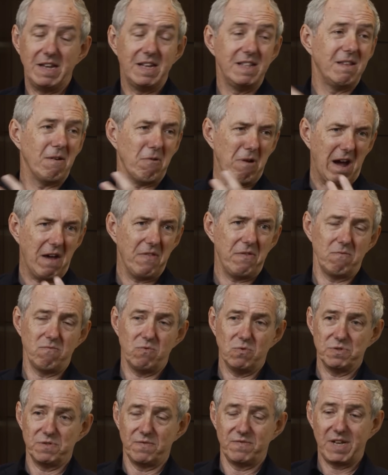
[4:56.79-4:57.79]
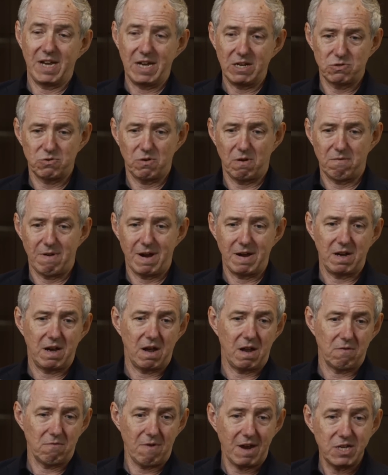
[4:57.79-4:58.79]
and then there are other rules of tincture around
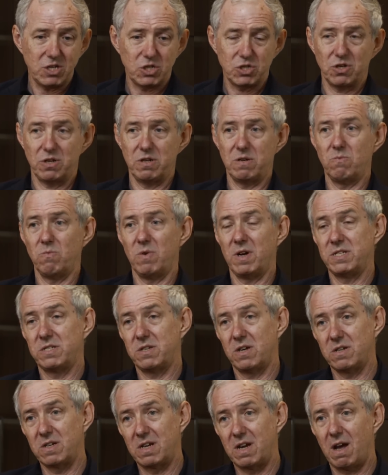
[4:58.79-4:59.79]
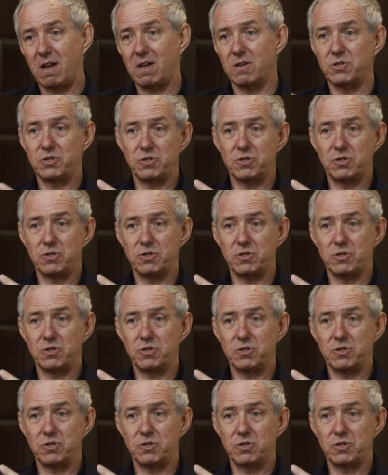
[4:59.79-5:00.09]
coloration and why certain colors